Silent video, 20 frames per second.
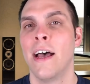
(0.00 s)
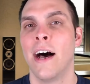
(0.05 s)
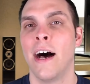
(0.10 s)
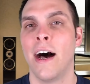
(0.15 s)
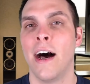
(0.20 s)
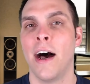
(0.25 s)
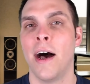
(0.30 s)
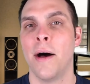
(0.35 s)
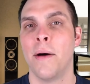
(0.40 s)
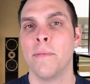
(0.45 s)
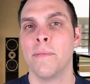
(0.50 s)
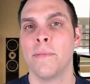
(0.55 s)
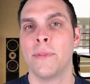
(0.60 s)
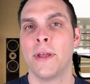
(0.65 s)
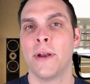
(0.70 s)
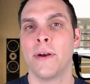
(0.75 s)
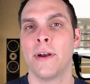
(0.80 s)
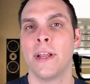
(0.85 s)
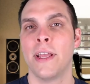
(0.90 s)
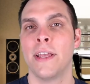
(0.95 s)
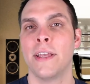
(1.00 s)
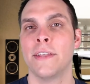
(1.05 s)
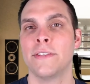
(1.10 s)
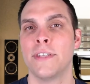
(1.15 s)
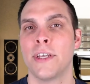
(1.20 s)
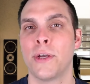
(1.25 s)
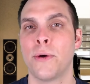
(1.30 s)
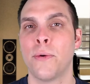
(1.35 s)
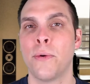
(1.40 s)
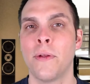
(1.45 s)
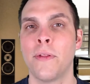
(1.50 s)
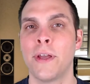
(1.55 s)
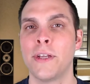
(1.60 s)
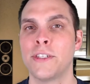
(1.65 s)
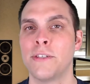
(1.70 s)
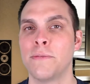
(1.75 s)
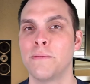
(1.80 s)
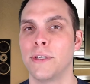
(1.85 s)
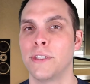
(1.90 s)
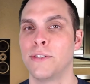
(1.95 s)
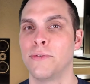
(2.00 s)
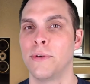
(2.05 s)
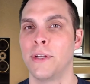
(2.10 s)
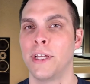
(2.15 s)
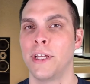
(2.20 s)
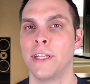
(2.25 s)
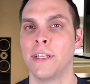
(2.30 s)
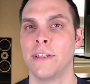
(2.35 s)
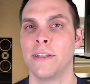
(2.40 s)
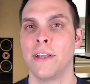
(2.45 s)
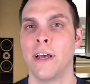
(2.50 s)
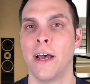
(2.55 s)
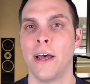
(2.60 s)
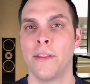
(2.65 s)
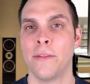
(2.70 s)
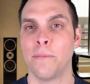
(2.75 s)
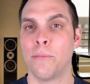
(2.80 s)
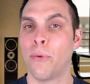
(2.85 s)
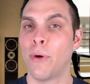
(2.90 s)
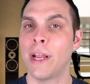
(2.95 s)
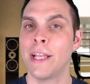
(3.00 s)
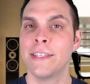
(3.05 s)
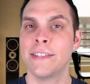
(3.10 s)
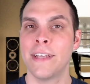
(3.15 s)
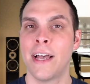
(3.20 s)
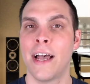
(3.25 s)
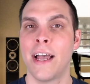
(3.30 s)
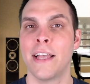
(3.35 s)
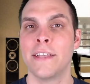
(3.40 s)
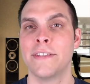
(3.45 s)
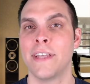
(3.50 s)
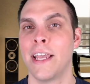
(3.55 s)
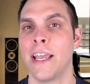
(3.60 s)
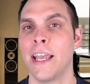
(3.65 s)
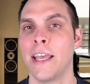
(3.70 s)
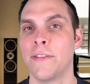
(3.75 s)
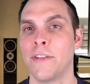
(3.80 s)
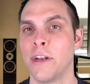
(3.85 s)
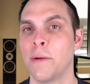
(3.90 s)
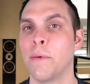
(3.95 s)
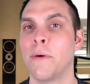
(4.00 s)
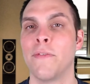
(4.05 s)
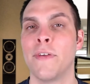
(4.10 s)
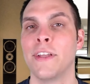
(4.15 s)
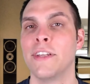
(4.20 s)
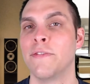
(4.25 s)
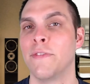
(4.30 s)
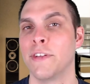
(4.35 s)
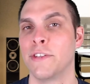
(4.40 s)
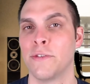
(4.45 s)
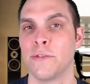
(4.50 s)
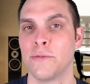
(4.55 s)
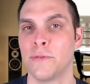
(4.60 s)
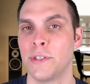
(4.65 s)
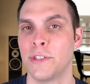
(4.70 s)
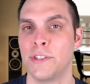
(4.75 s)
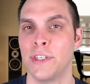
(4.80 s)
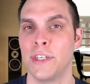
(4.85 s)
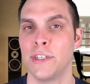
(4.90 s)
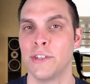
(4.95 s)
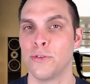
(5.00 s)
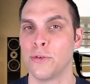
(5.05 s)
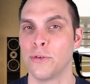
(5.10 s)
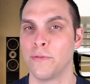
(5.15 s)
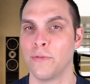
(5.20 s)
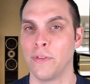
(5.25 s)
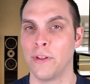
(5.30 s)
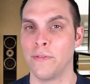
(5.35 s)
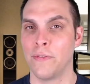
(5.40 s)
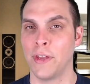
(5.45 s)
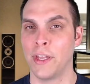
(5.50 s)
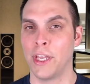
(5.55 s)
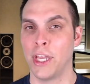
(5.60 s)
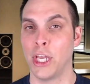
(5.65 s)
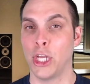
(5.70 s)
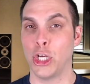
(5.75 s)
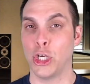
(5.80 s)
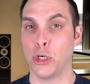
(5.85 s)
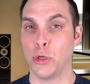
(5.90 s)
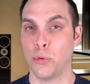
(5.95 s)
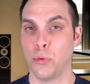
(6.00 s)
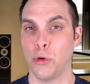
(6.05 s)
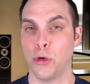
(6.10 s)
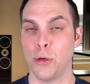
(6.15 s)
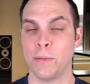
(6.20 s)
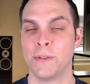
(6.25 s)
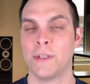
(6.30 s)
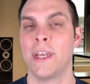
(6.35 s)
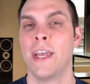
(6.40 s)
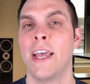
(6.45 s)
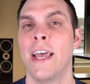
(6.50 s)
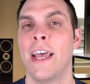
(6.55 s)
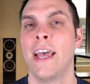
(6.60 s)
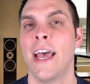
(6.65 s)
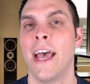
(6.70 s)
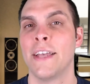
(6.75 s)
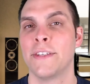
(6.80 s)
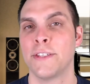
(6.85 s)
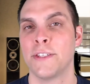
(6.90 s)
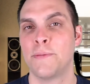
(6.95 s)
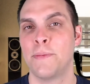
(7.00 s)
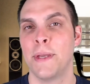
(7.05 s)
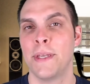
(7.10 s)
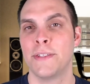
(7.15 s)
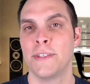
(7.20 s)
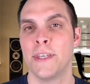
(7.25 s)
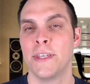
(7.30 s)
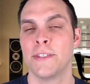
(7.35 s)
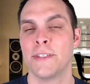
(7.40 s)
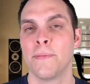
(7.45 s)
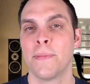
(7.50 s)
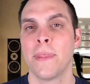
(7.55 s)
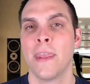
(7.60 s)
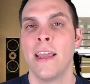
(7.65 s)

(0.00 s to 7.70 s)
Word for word: Um, there is a correlation between uh, brain size and the number of individuals we see sort of living in groups as a species.